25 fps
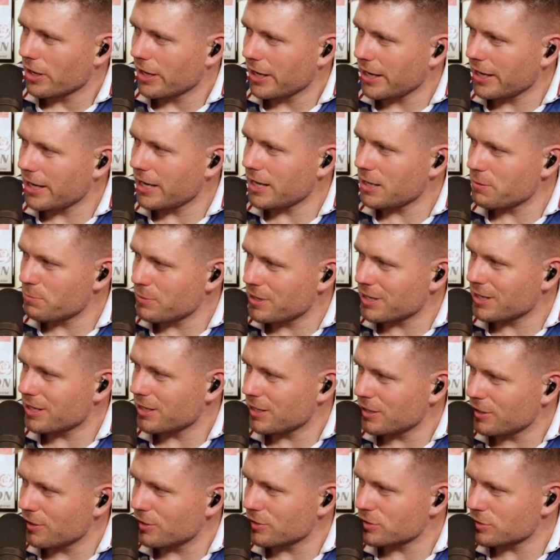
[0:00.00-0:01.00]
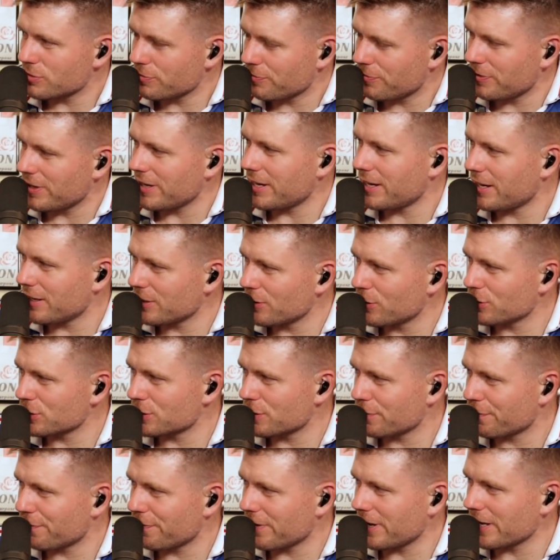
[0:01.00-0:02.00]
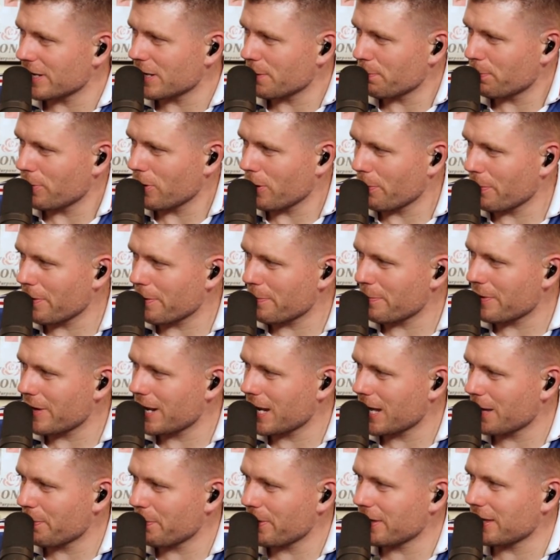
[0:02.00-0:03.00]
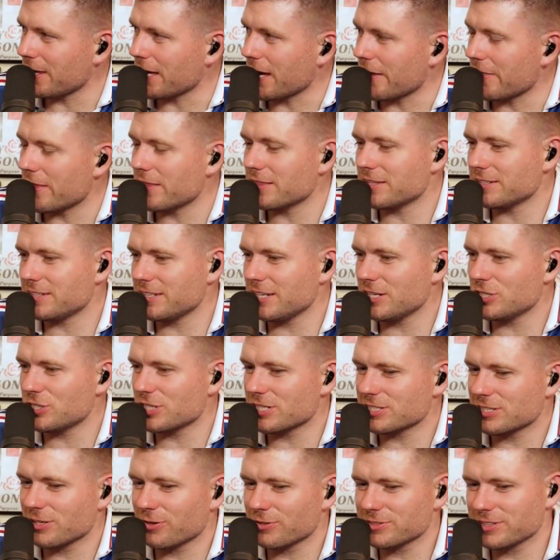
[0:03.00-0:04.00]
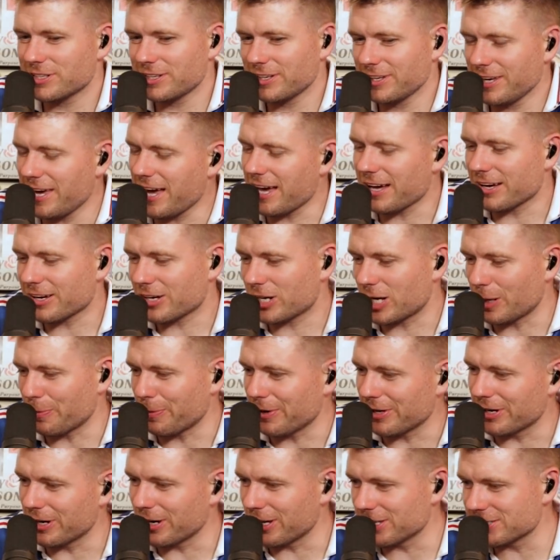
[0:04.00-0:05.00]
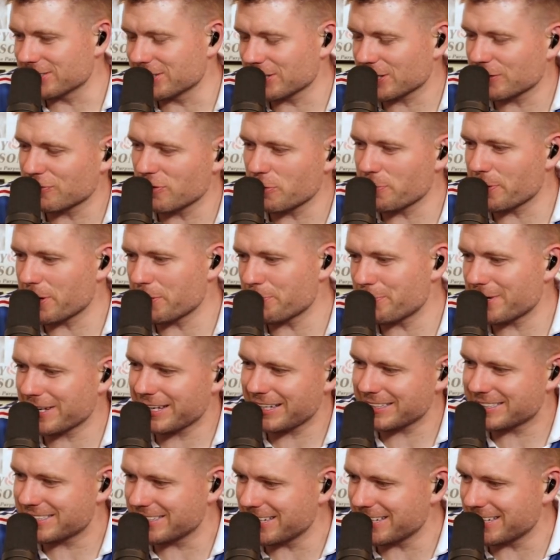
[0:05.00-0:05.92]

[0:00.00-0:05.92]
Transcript: Hey Mickey, you're so fine, you blow my mind, hey Mickey. And then the DJ's always like, yeah, a couple of girls looking for a bit of Mickey